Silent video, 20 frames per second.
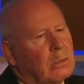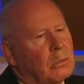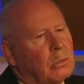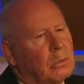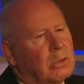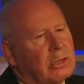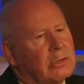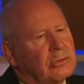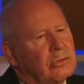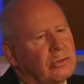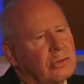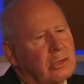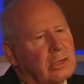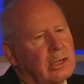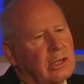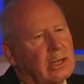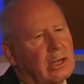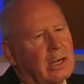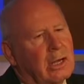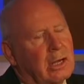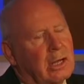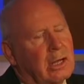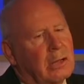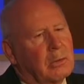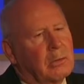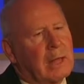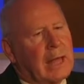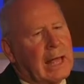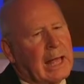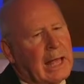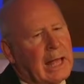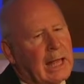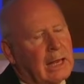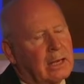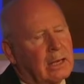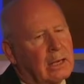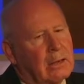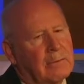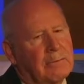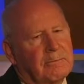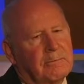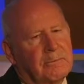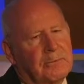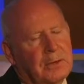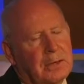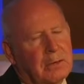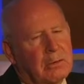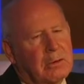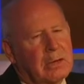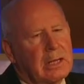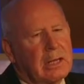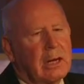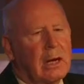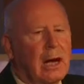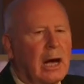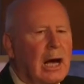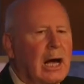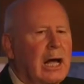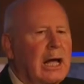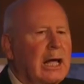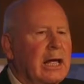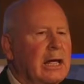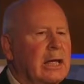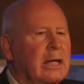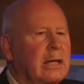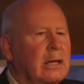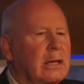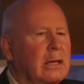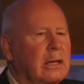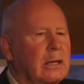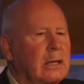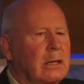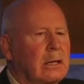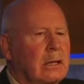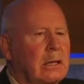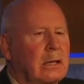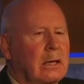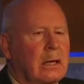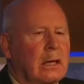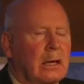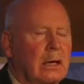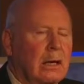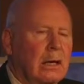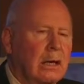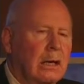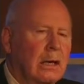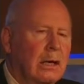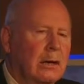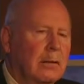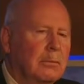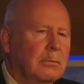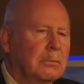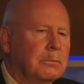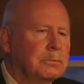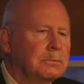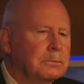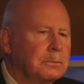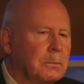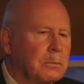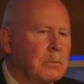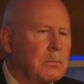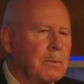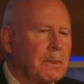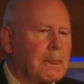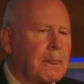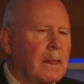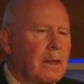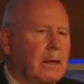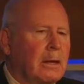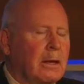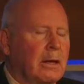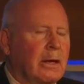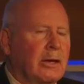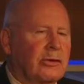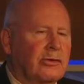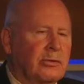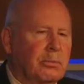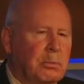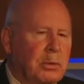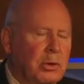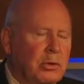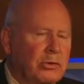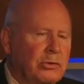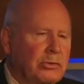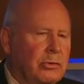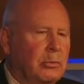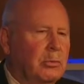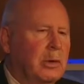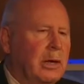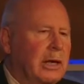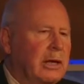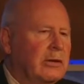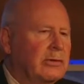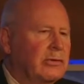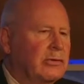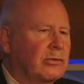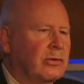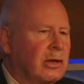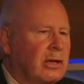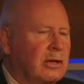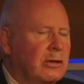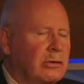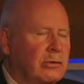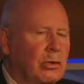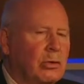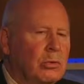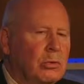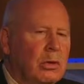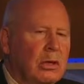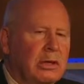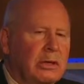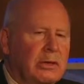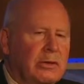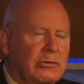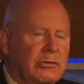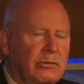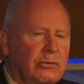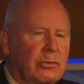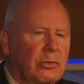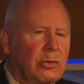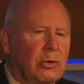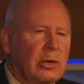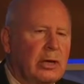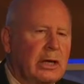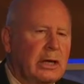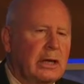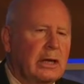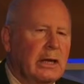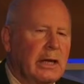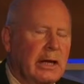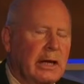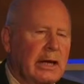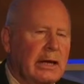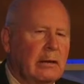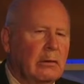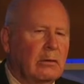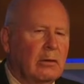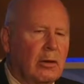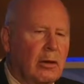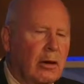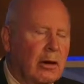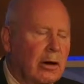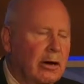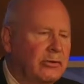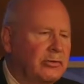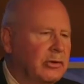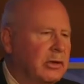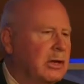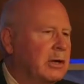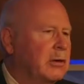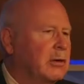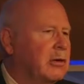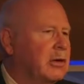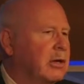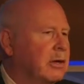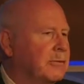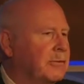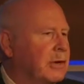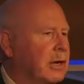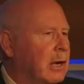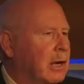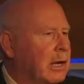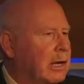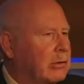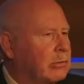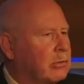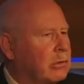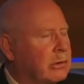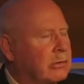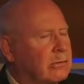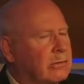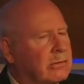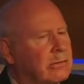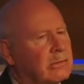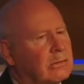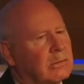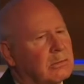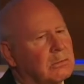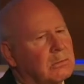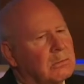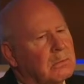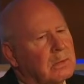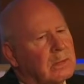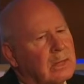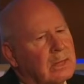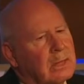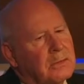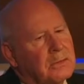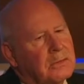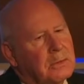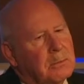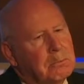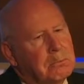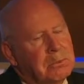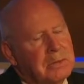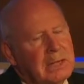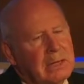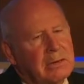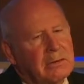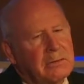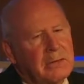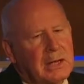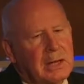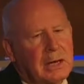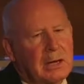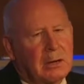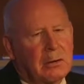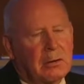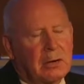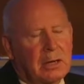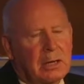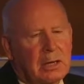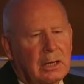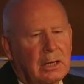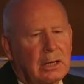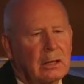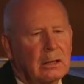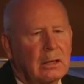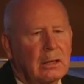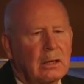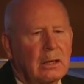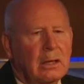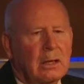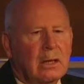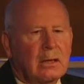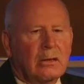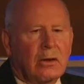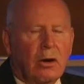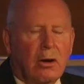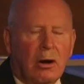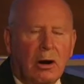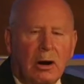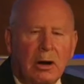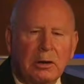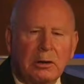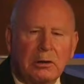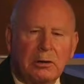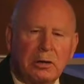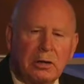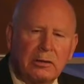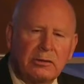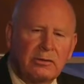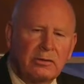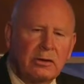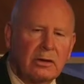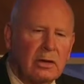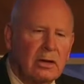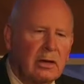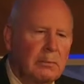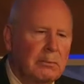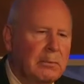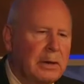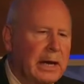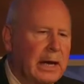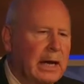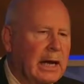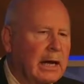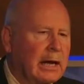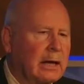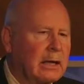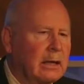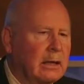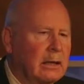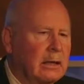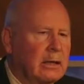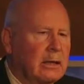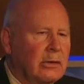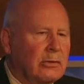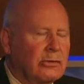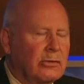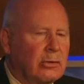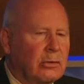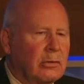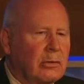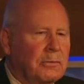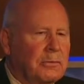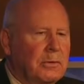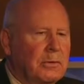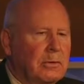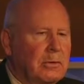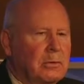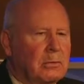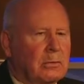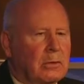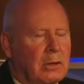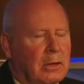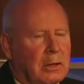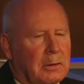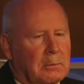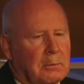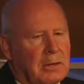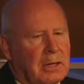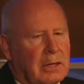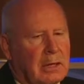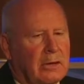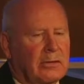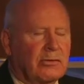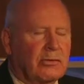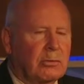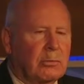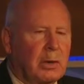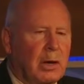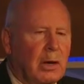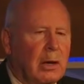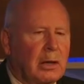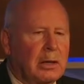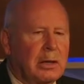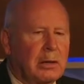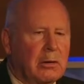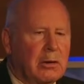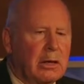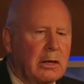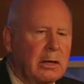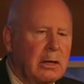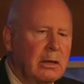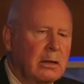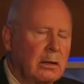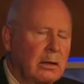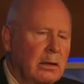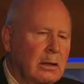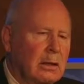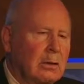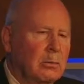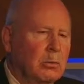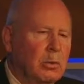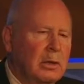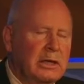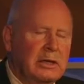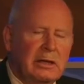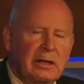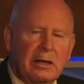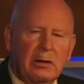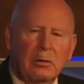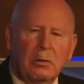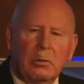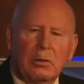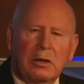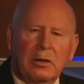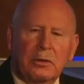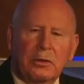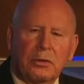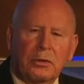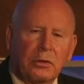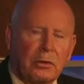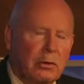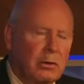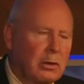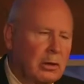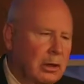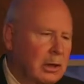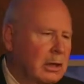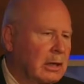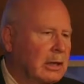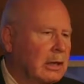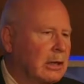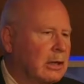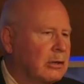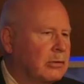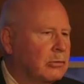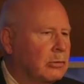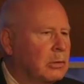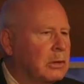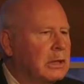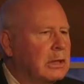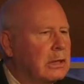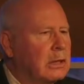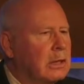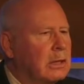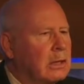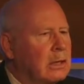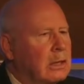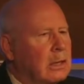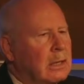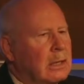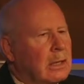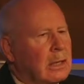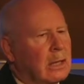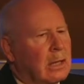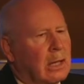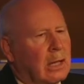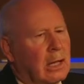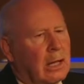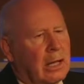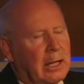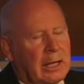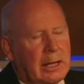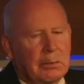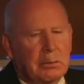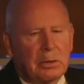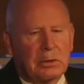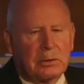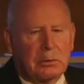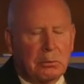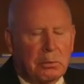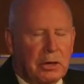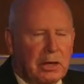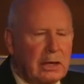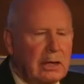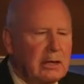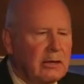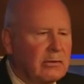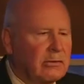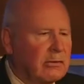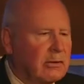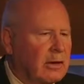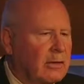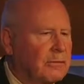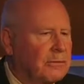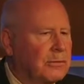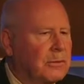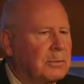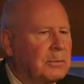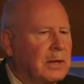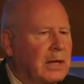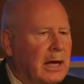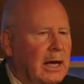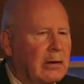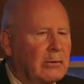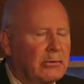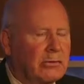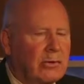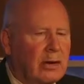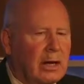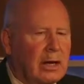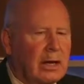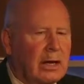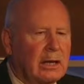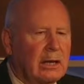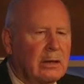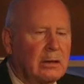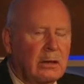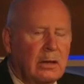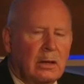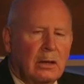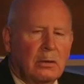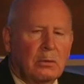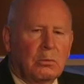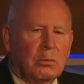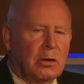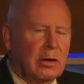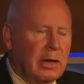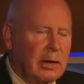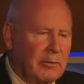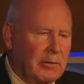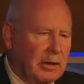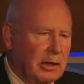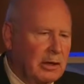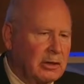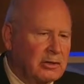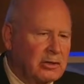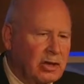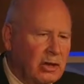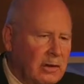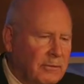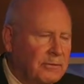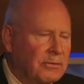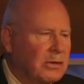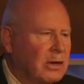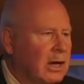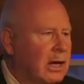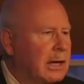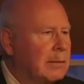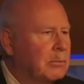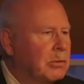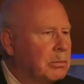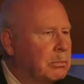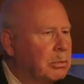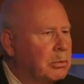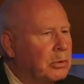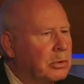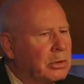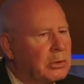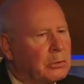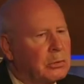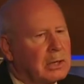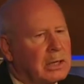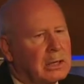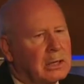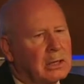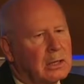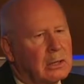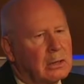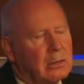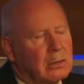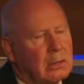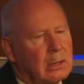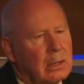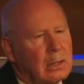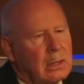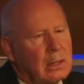which uh, at very high um, exposure rates can totally destroy a large area of an electric system. The bigger the area, the harder it is to come back. So if you uh, get a small area, we dealt with Hurricane Katrina, uh, able to bring in stuff from the outside. We're having a tough time with Puerto Rico.